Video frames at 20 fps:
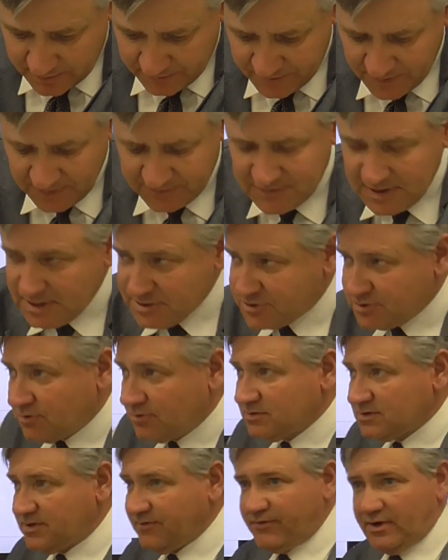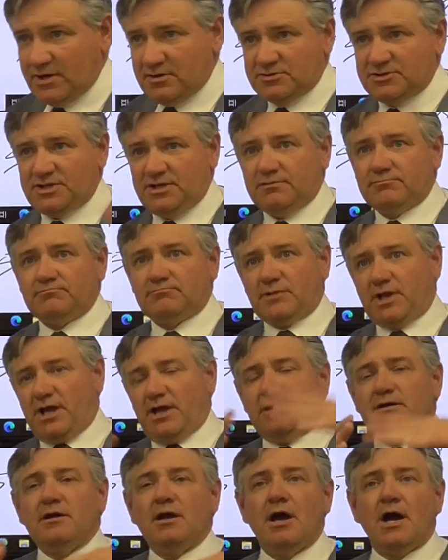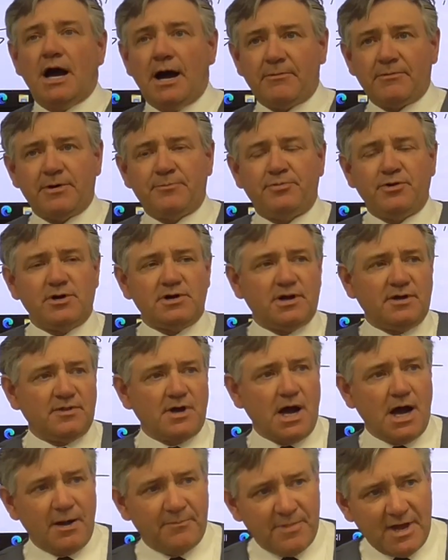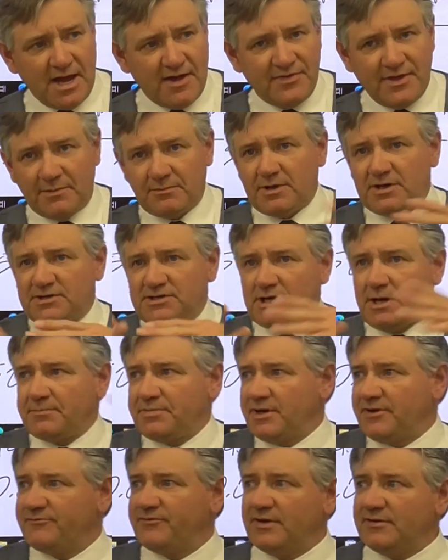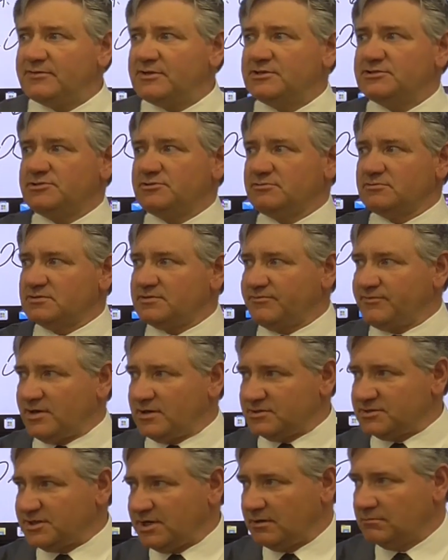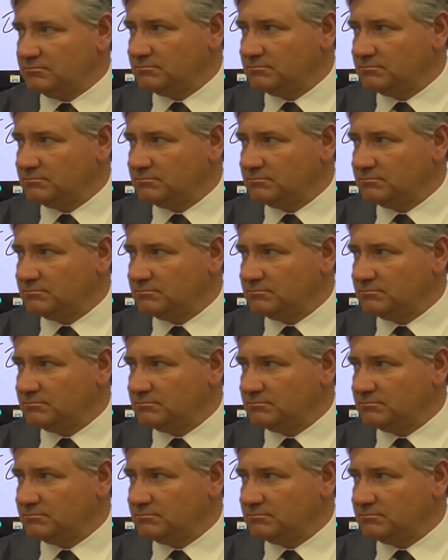Fifty joules of energy. Okay, I'm going to put it on the hot bath. I'm going to dump in 50 joules of energy.